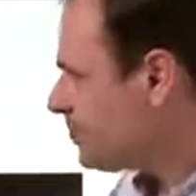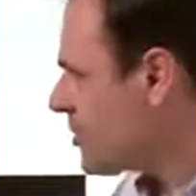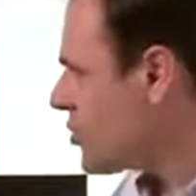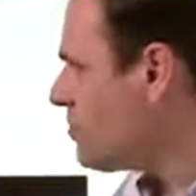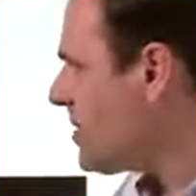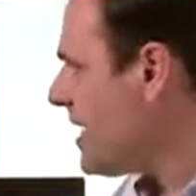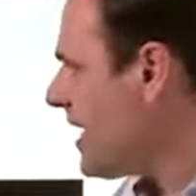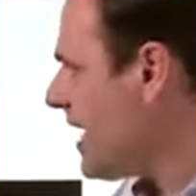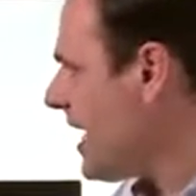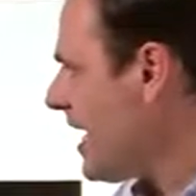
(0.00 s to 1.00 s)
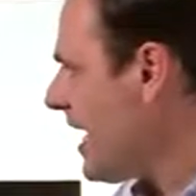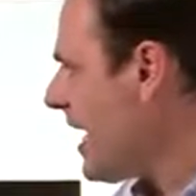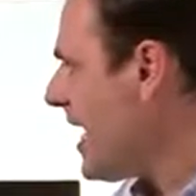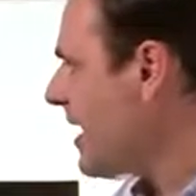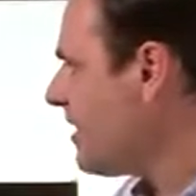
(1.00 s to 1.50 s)
Excuse me.
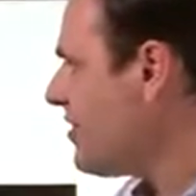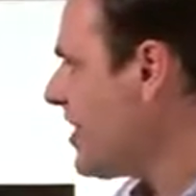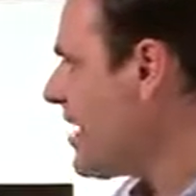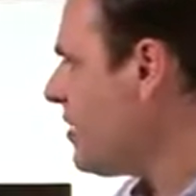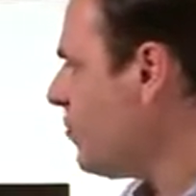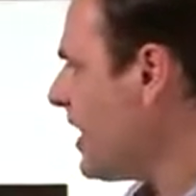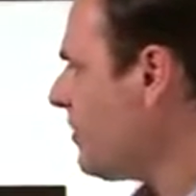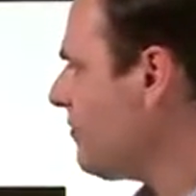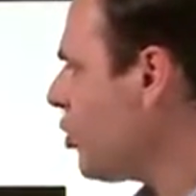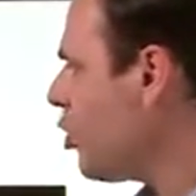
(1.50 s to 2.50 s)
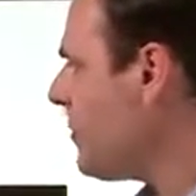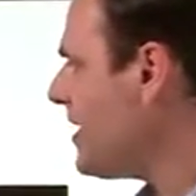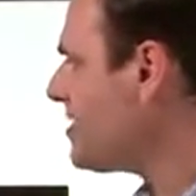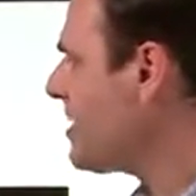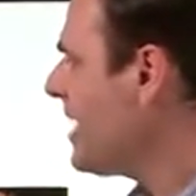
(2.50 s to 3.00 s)
And then we have a
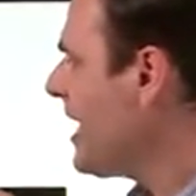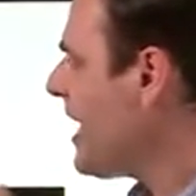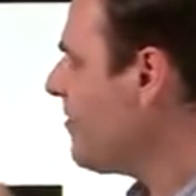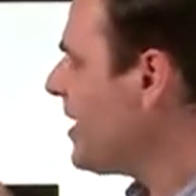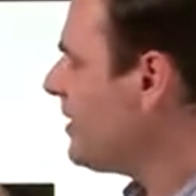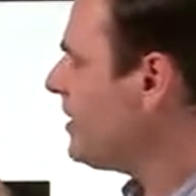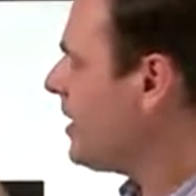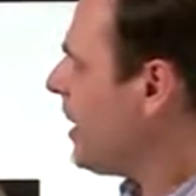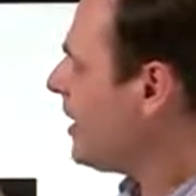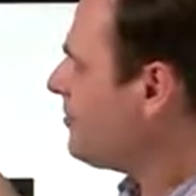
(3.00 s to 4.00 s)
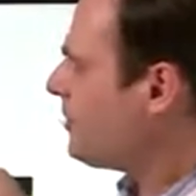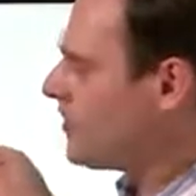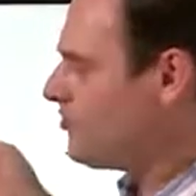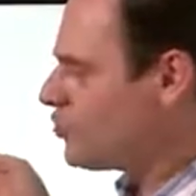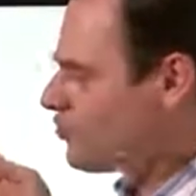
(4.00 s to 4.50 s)
comment, and then hyphen,
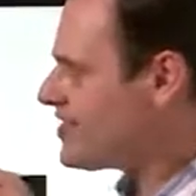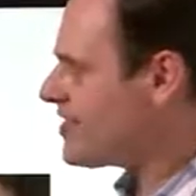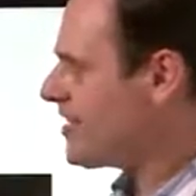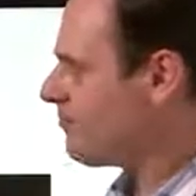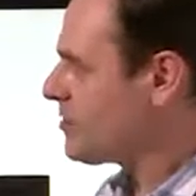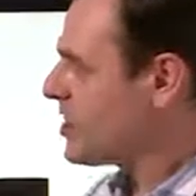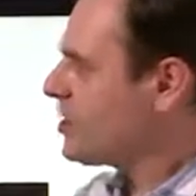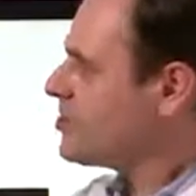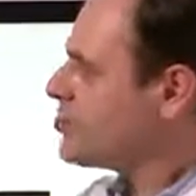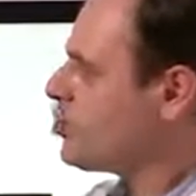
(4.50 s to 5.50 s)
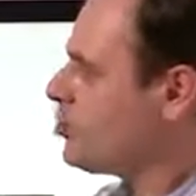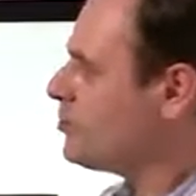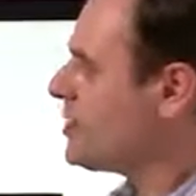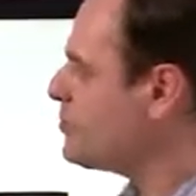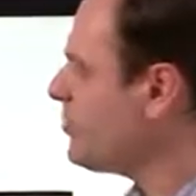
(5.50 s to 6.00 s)
hyphen, greater than. So
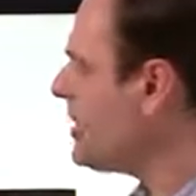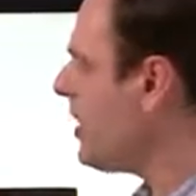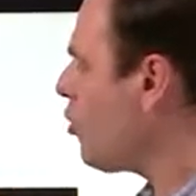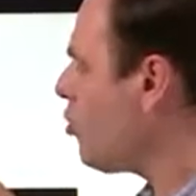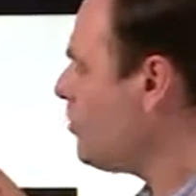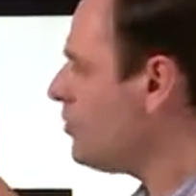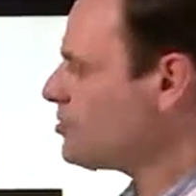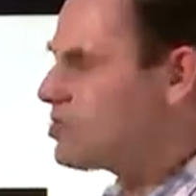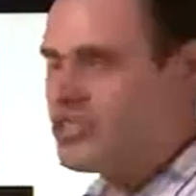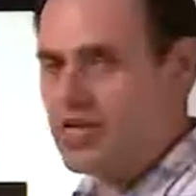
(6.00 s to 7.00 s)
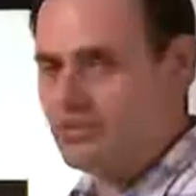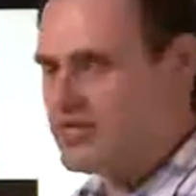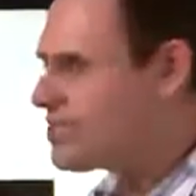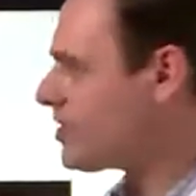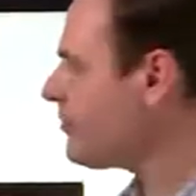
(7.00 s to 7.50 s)
it's pretty horrible to type
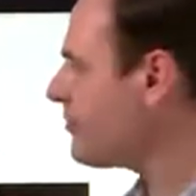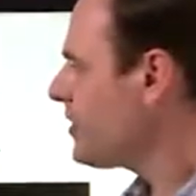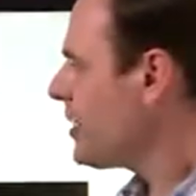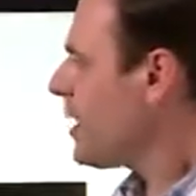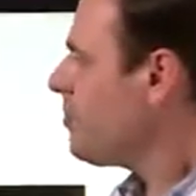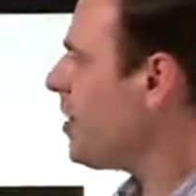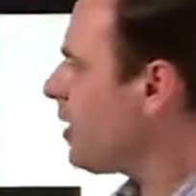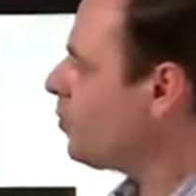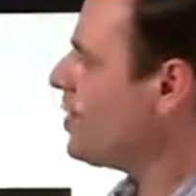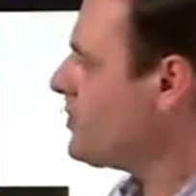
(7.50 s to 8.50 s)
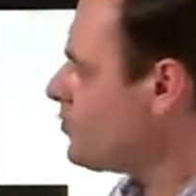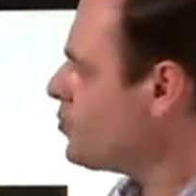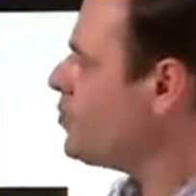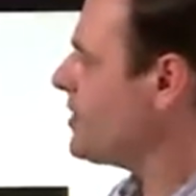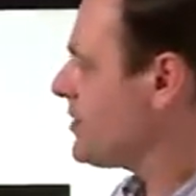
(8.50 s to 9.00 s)
this stuff, but when you
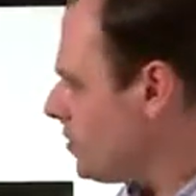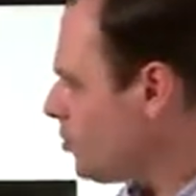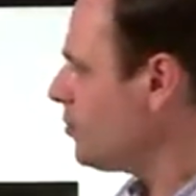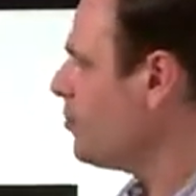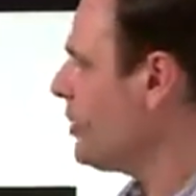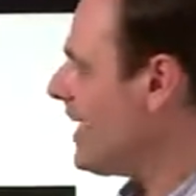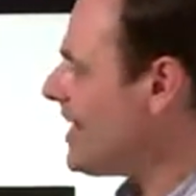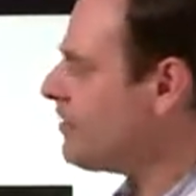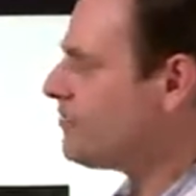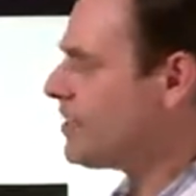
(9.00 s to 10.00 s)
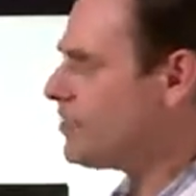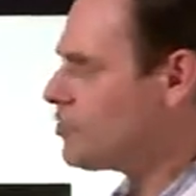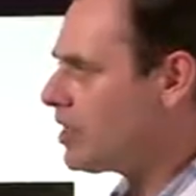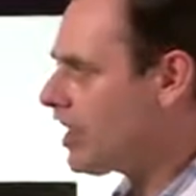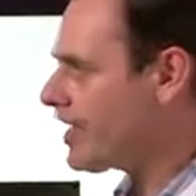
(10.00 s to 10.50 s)
do it, you can put anything
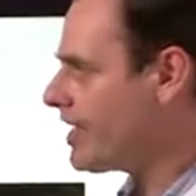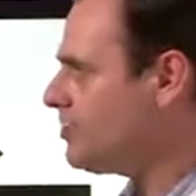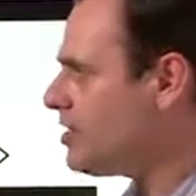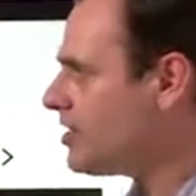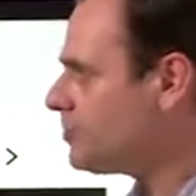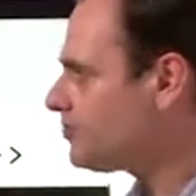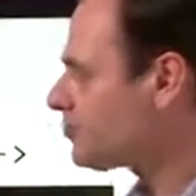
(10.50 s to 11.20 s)
you like in the middle.